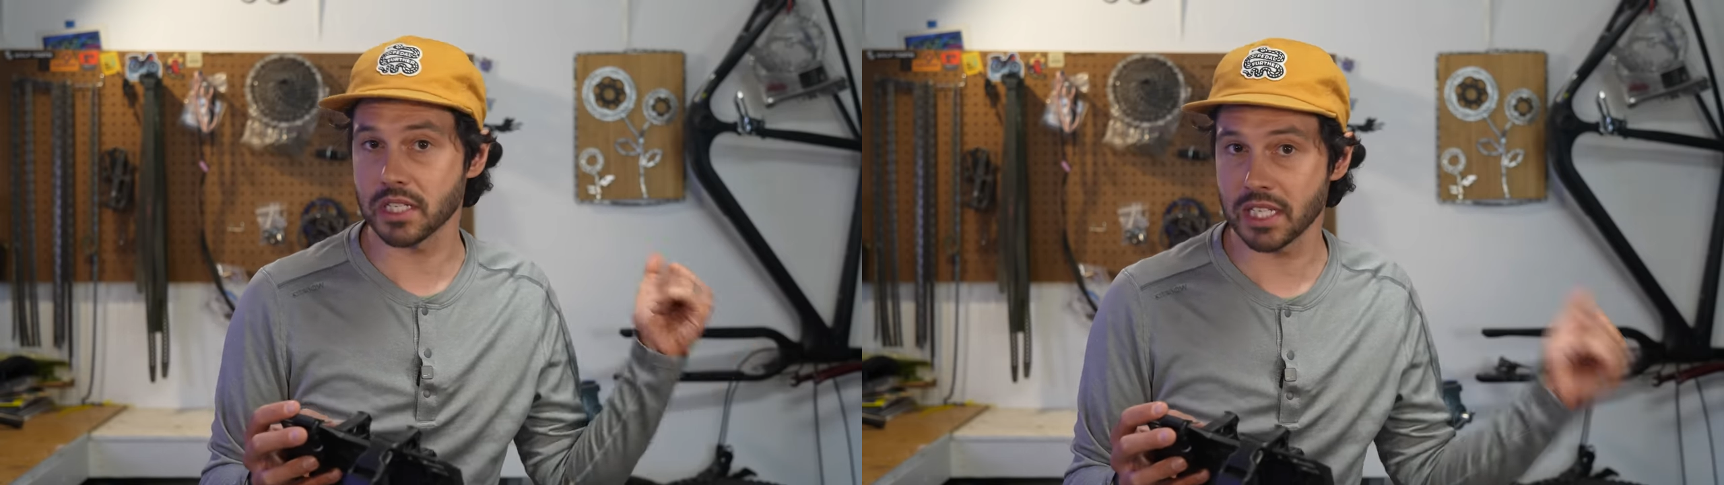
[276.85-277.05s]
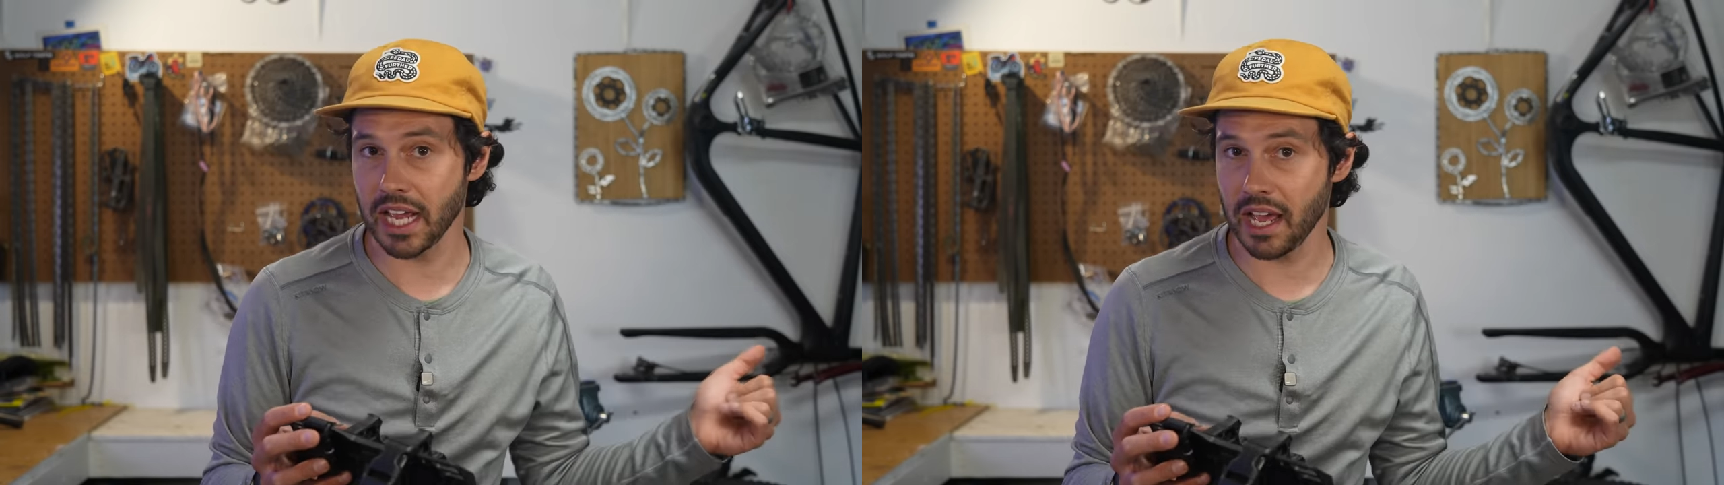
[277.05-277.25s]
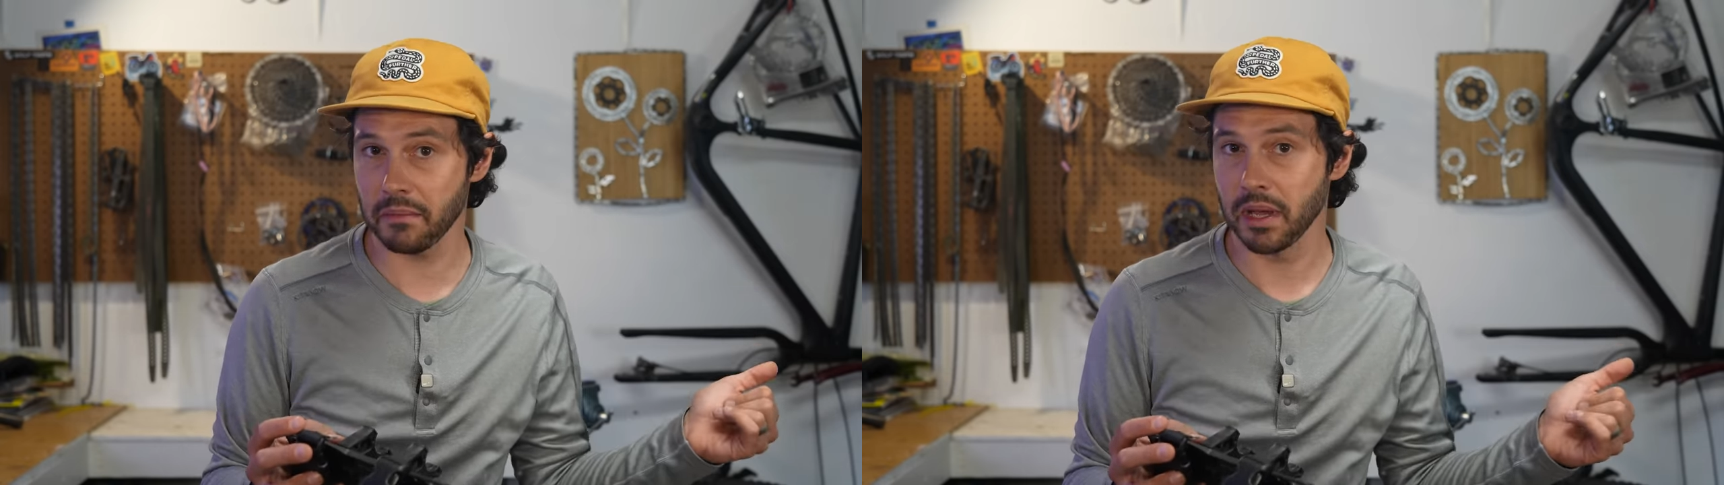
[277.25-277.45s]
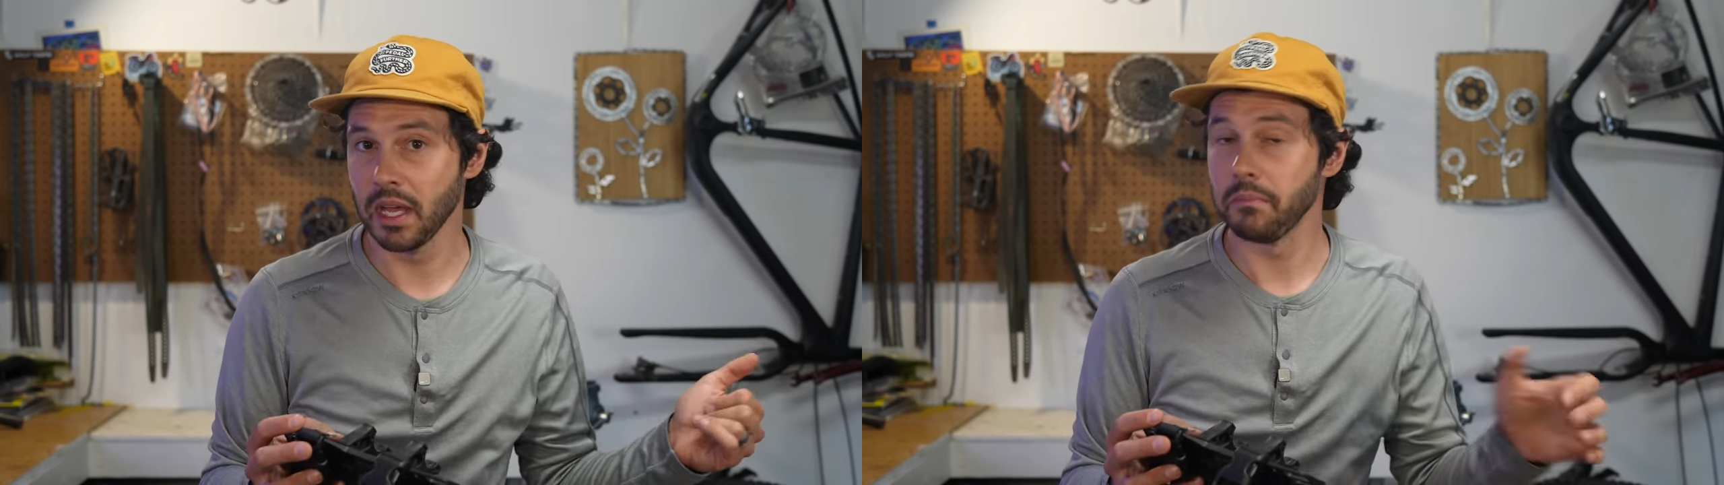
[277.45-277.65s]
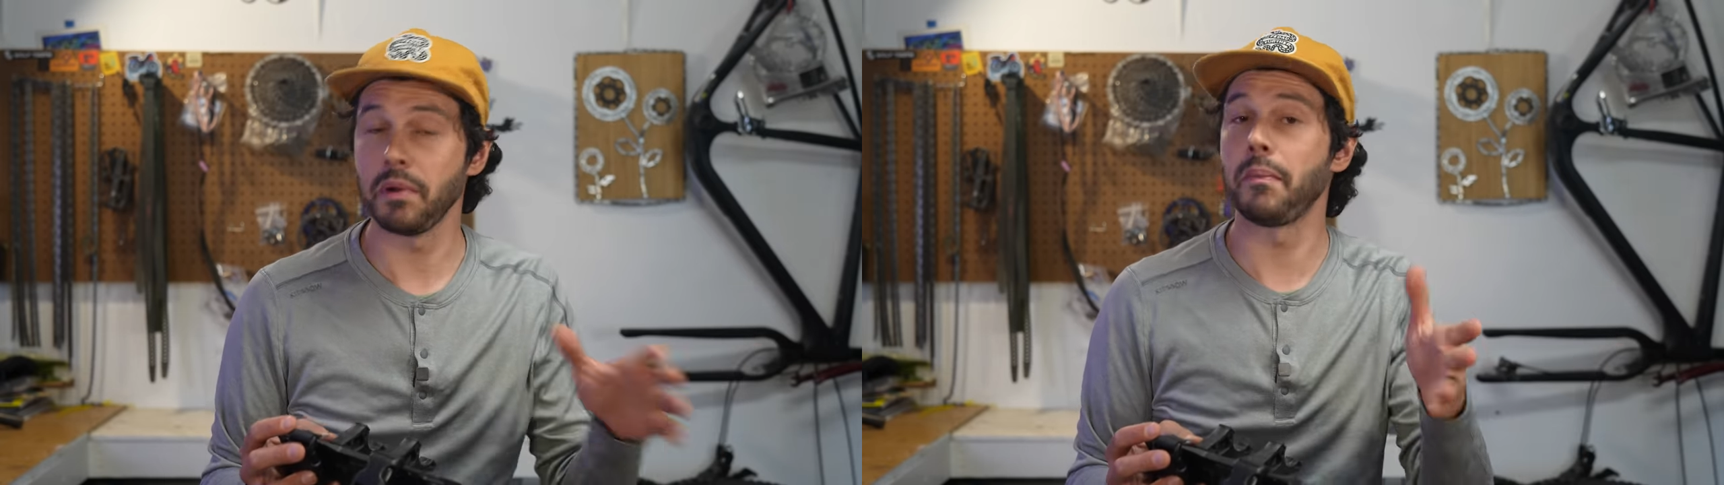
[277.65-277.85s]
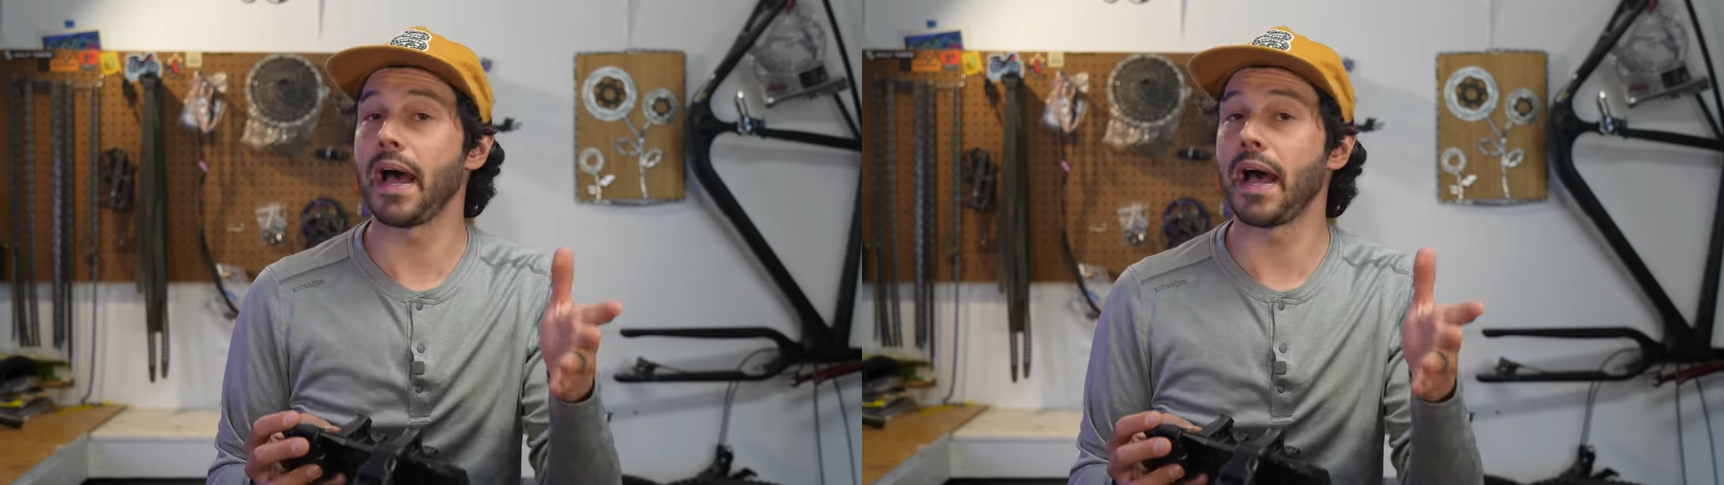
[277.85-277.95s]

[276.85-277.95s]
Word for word: stem, but